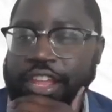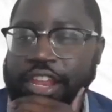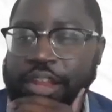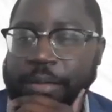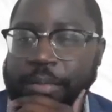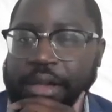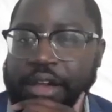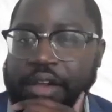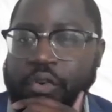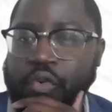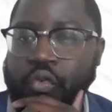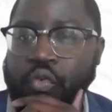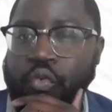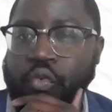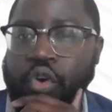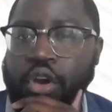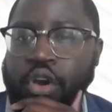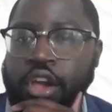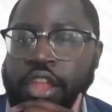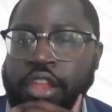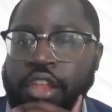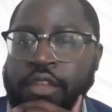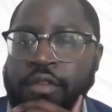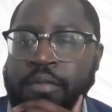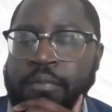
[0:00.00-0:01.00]
in about
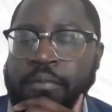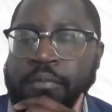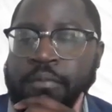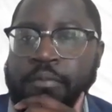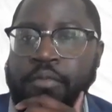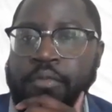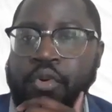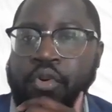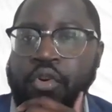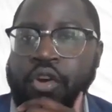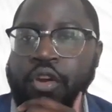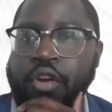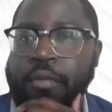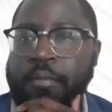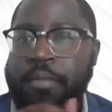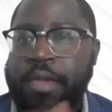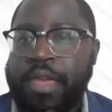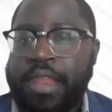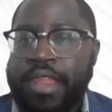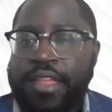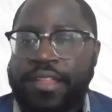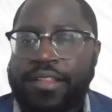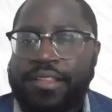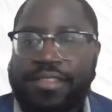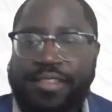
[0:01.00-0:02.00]
1 more
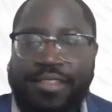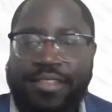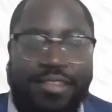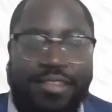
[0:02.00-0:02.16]
minute.